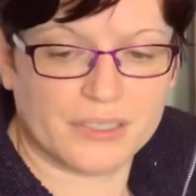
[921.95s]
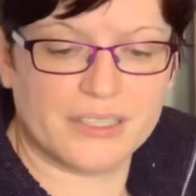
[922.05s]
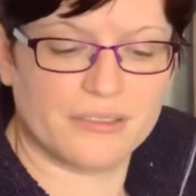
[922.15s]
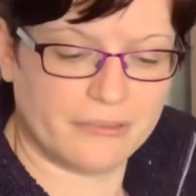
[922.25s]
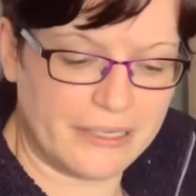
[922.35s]

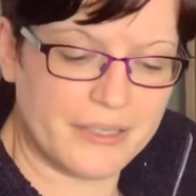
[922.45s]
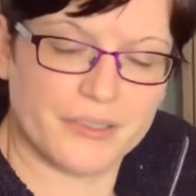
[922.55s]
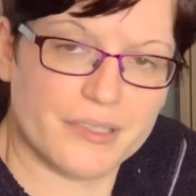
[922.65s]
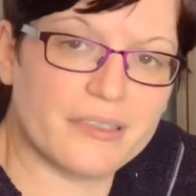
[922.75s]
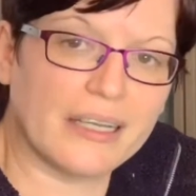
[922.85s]
It's a really
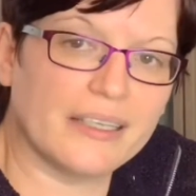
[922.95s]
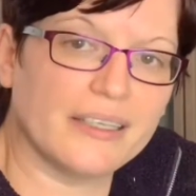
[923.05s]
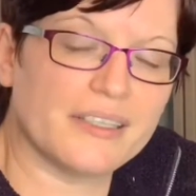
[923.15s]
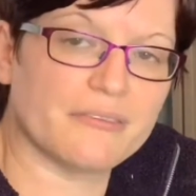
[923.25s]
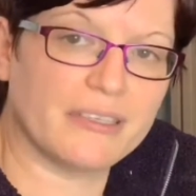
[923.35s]
good sign, and
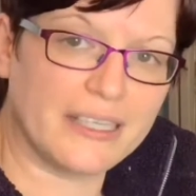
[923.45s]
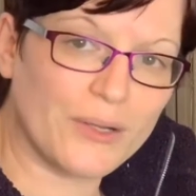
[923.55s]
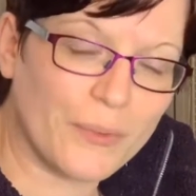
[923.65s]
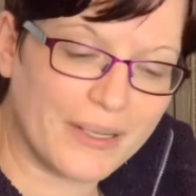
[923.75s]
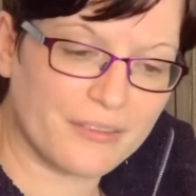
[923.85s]
it's a really
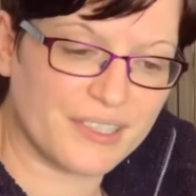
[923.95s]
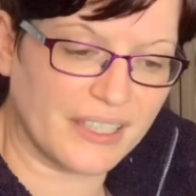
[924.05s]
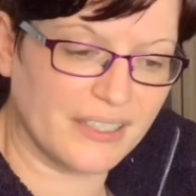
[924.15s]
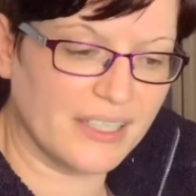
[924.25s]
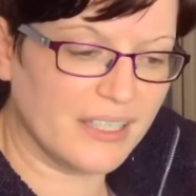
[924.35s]
quick
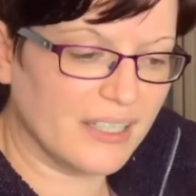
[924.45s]
sign